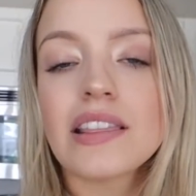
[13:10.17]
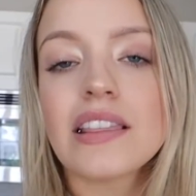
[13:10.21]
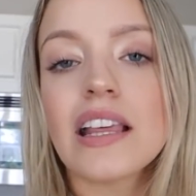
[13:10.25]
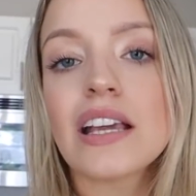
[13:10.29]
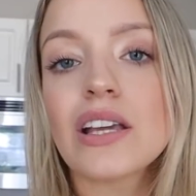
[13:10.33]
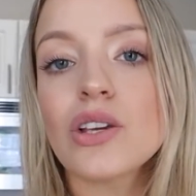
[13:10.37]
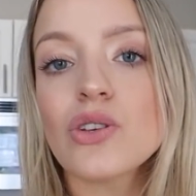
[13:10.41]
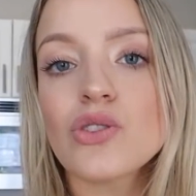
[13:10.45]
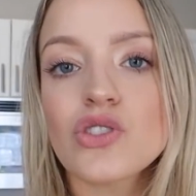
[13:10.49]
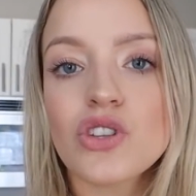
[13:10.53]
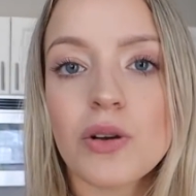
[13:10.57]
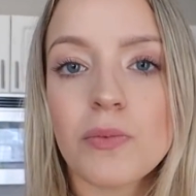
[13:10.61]

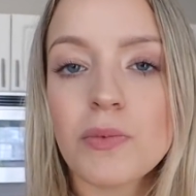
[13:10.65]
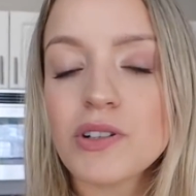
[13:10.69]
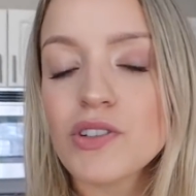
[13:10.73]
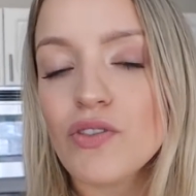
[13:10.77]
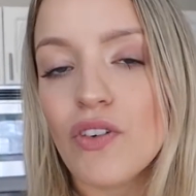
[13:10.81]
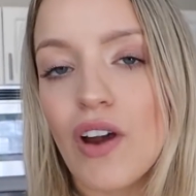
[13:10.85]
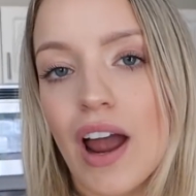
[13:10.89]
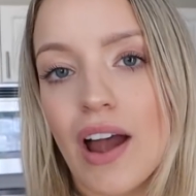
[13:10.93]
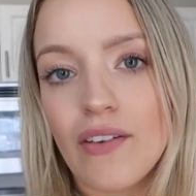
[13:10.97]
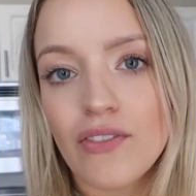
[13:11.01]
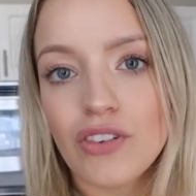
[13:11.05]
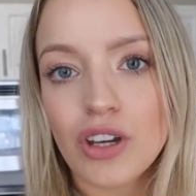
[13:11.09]
Thank you so much
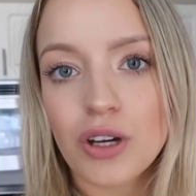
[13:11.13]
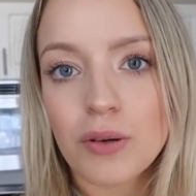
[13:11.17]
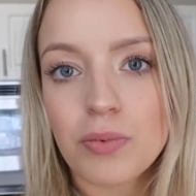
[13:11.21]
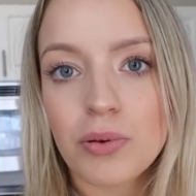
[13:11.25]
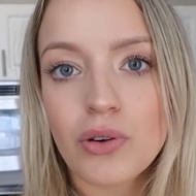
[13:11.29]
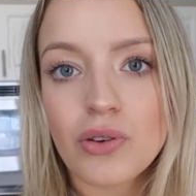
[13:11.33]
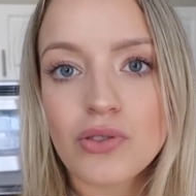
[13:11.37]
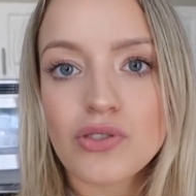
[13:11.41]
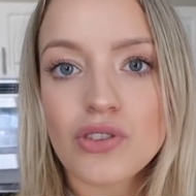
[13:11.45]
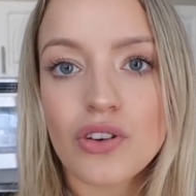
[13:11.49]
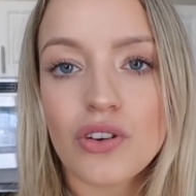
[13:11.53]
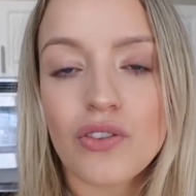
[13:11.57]
for having your
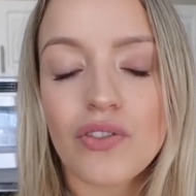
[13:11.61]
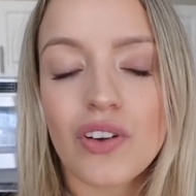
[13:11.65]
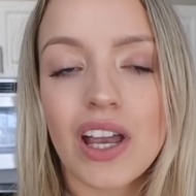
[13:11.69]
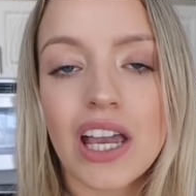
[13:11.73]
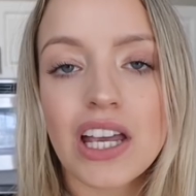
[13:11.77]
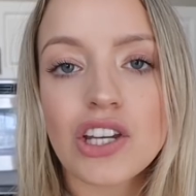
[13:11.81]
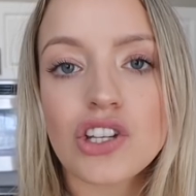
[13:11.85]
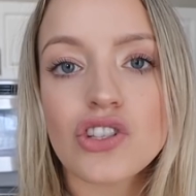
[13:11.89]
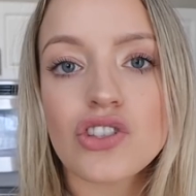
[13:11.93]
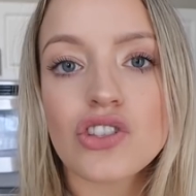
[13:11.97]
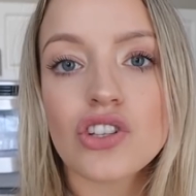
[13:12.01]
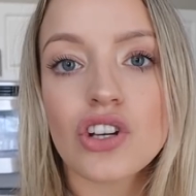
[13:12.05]
post
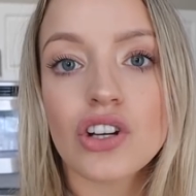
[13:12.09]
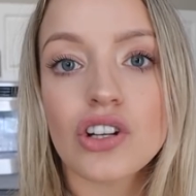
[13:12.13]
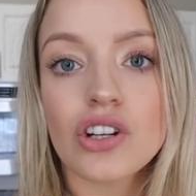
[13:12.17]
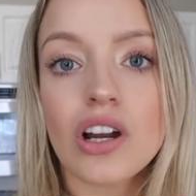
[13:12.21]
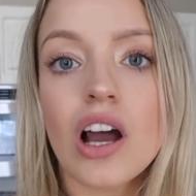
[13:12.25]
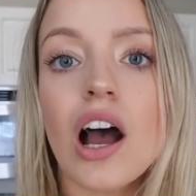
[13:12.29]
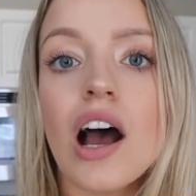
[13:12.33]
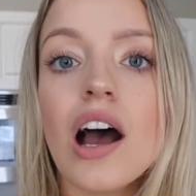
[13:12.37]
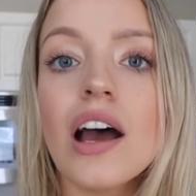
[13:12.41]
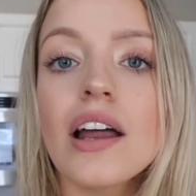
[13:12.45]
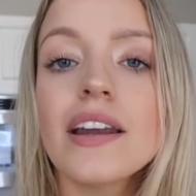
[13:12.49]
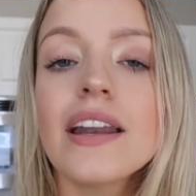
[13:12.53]
notifications
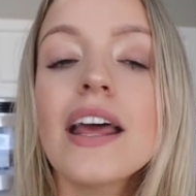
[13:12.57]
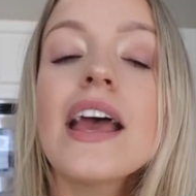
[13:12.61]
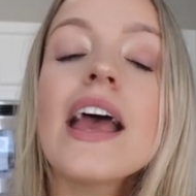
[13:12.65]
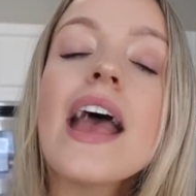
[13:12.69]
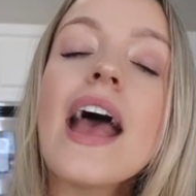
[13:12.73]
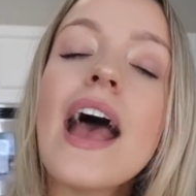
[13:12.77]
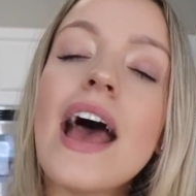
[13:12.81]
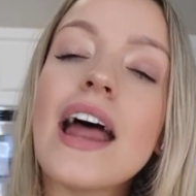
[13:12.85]
turned on.